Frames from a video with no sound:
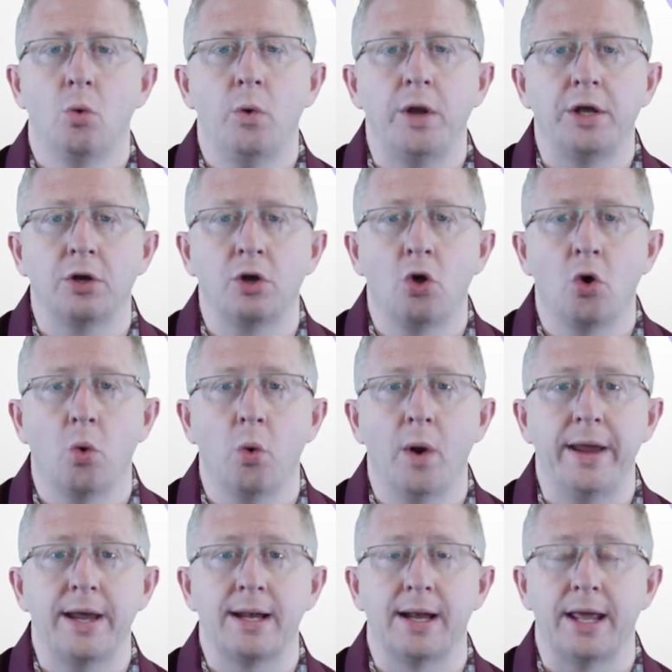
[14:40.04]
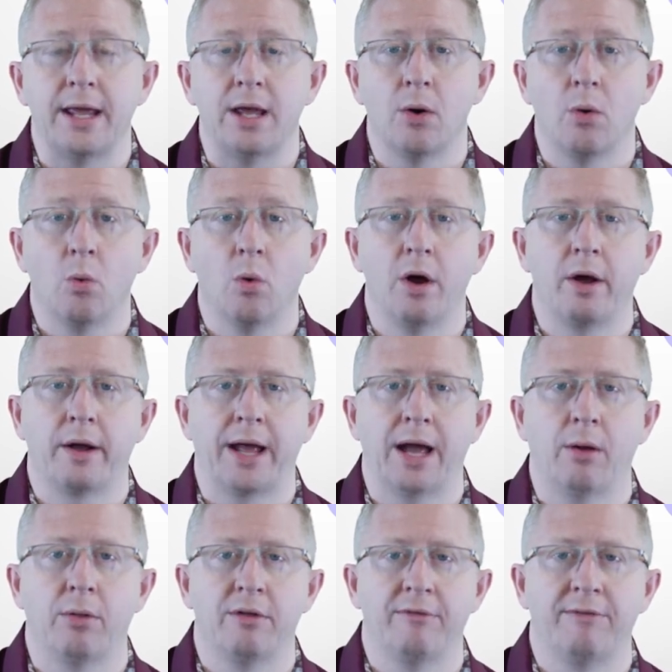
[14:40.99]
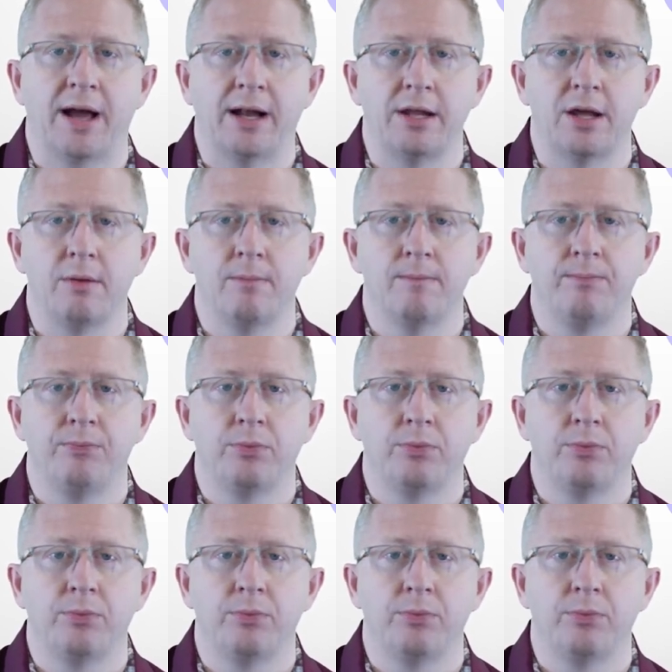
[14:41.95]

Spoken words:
We can quickly work out the value.